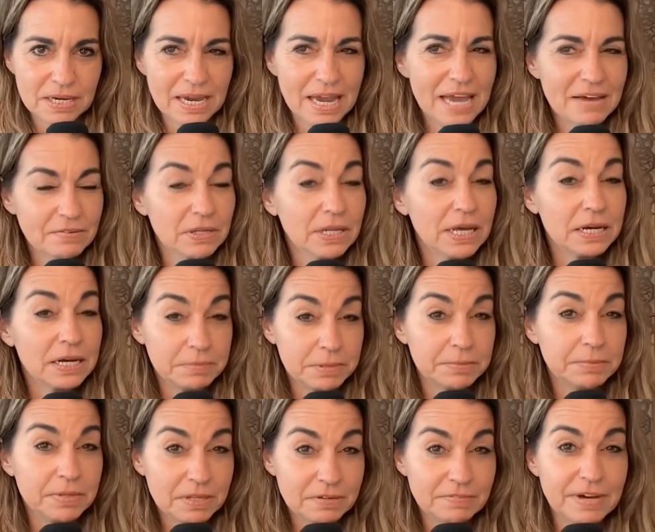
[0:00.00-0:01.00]
I have a lot of
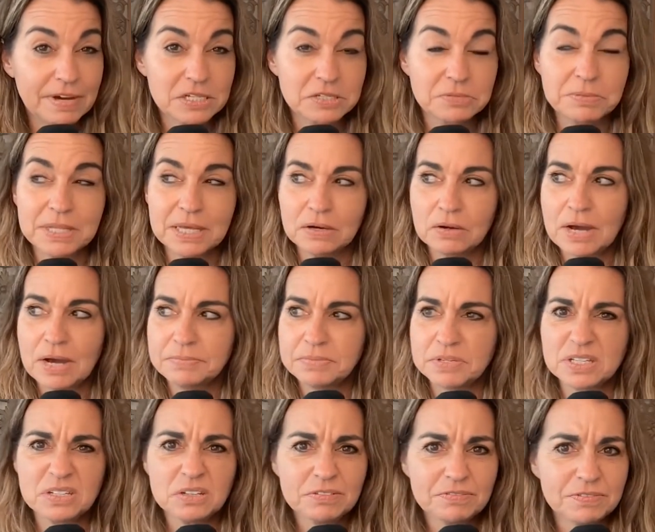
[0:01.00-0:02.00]
people that have asked me that. I
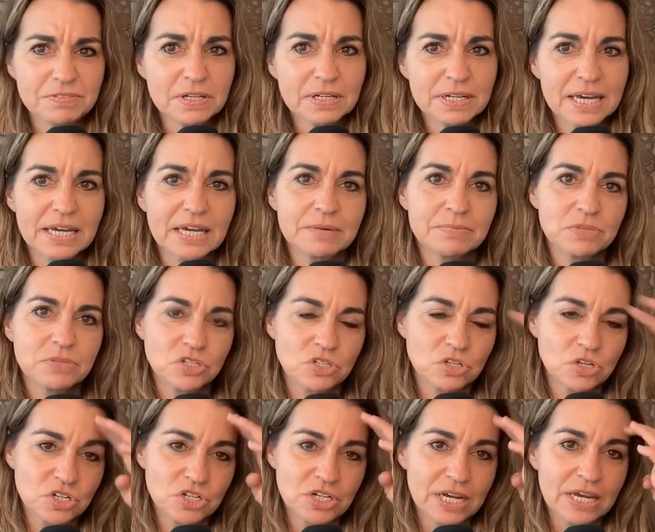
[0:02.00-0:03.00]
still feel like I'm
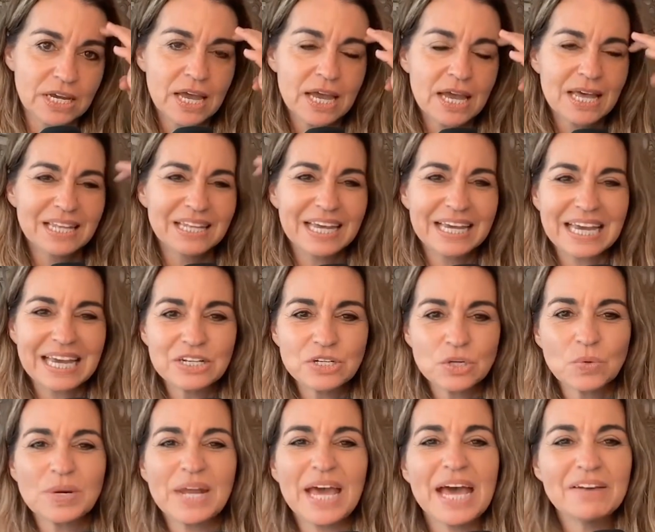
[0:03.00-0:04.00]
searching, like I
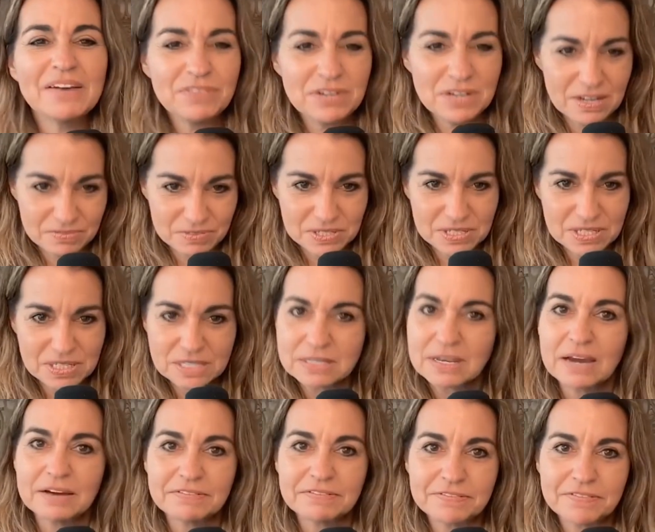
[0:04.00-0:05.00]
don't have enough
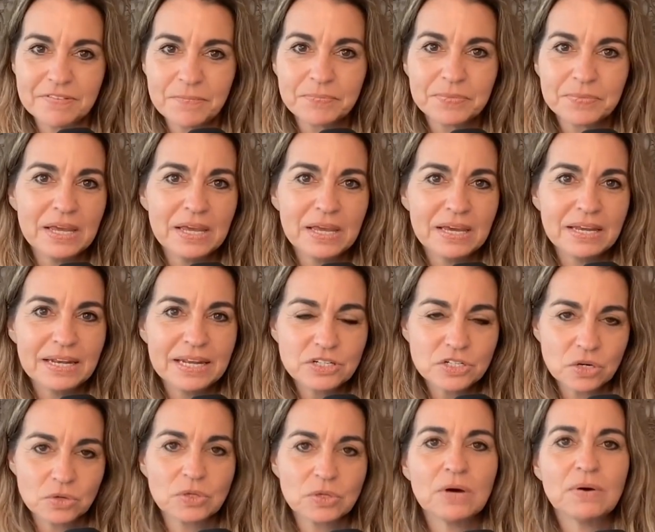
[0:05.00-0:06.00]
stuff. I
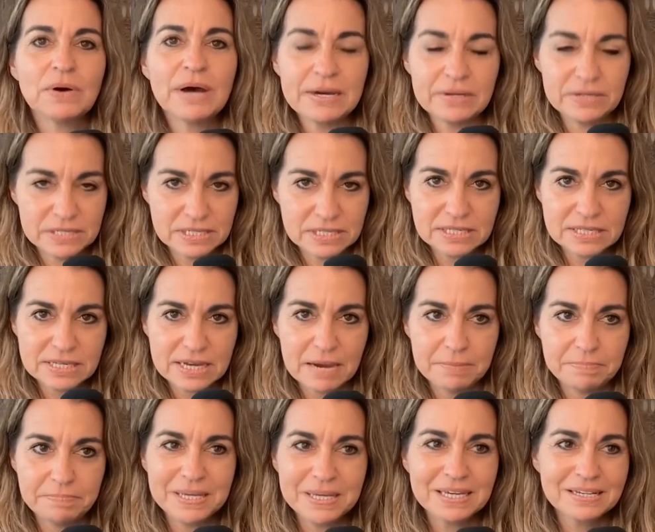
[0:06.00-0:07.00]
don't know how to
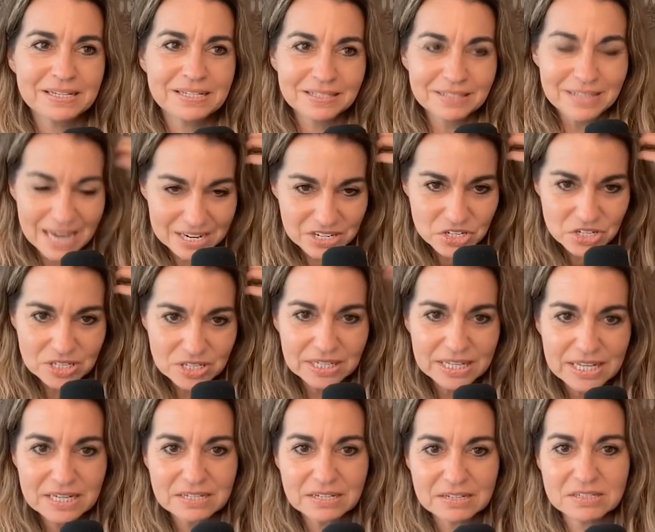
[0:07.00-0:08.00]
stop because
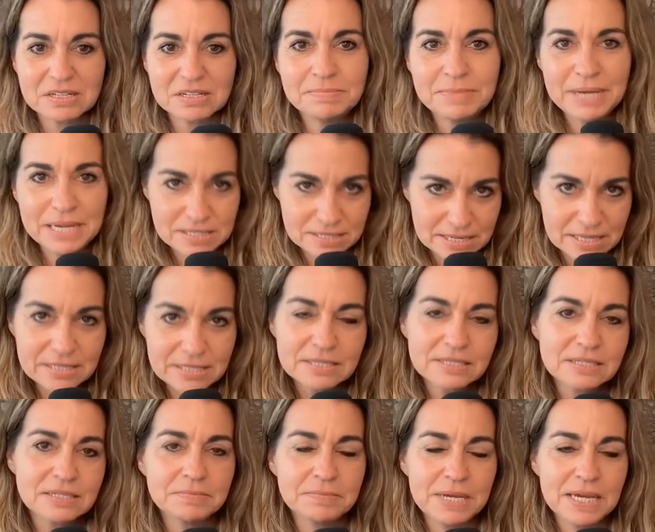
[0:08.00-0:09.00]
logically it doesn't make sense
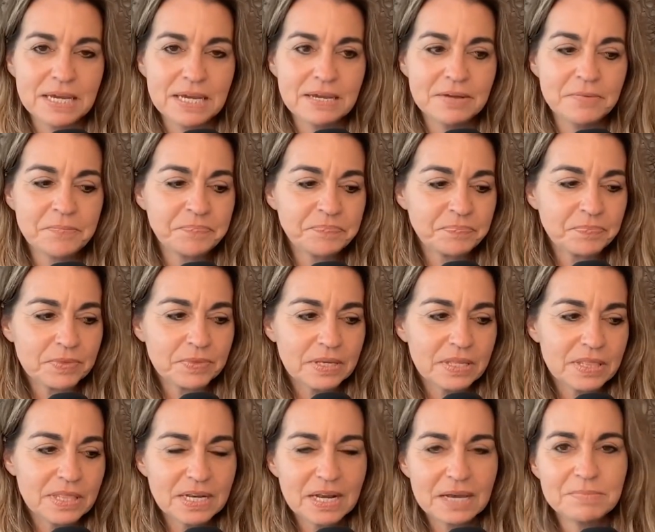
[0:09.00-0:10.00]
to me
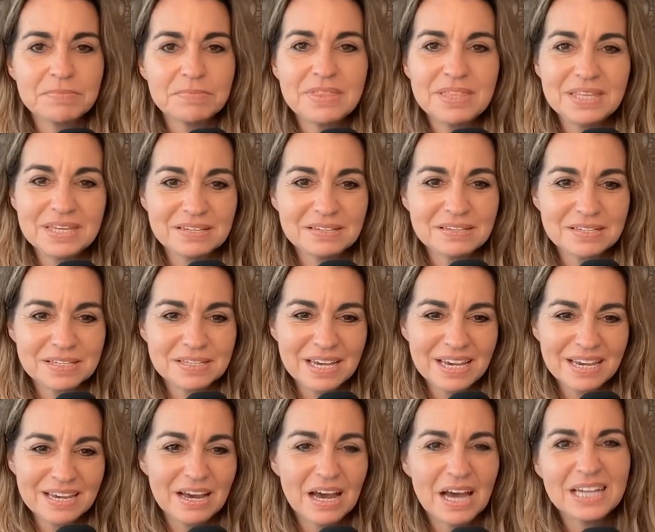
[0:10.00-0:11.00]
that I'm this
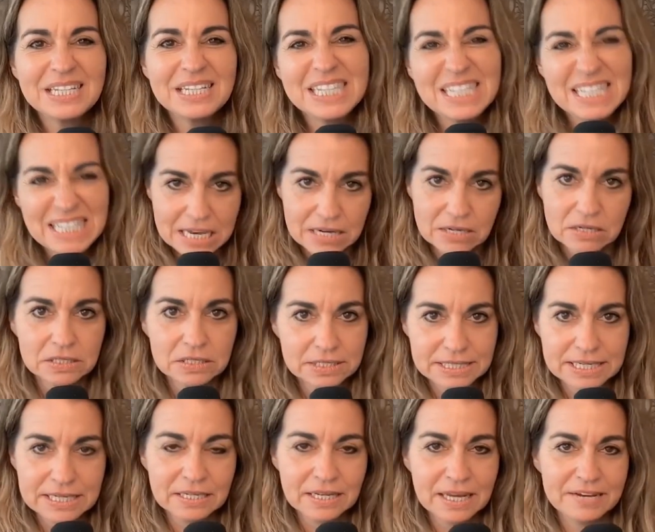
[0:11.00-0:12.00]
unsettled
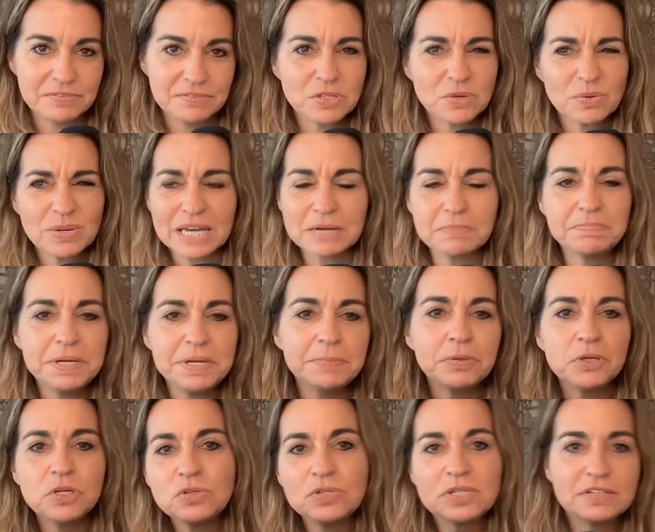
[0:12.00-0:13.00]
in life. So again,
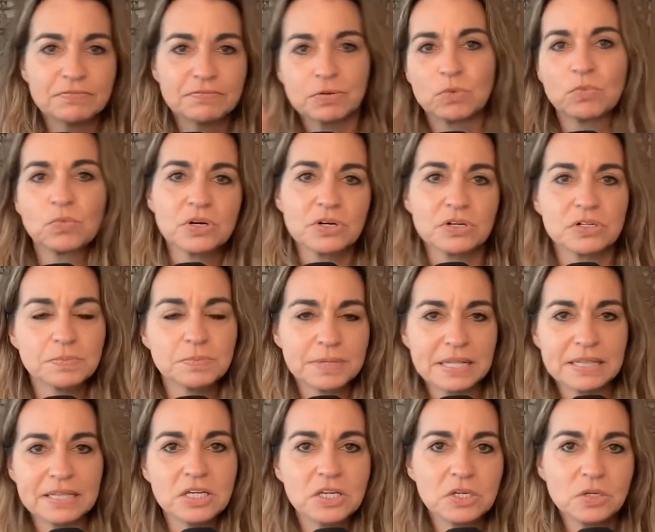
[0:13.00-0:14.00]
people use different words, but I
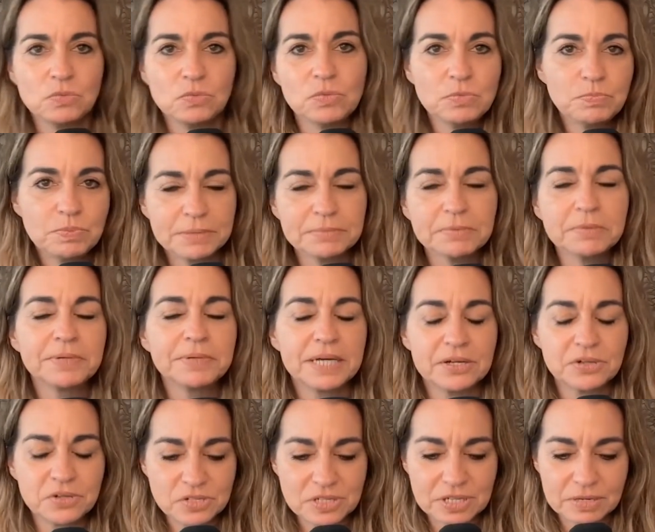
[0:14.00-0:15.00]
think you probably
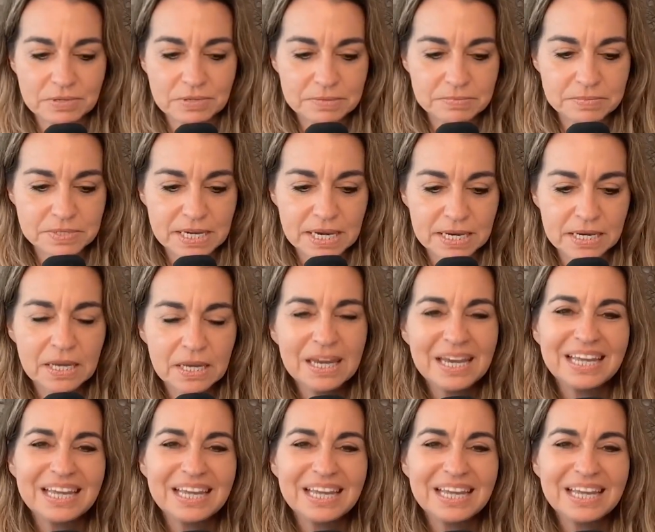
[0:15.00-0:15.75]
understand what I'm saying.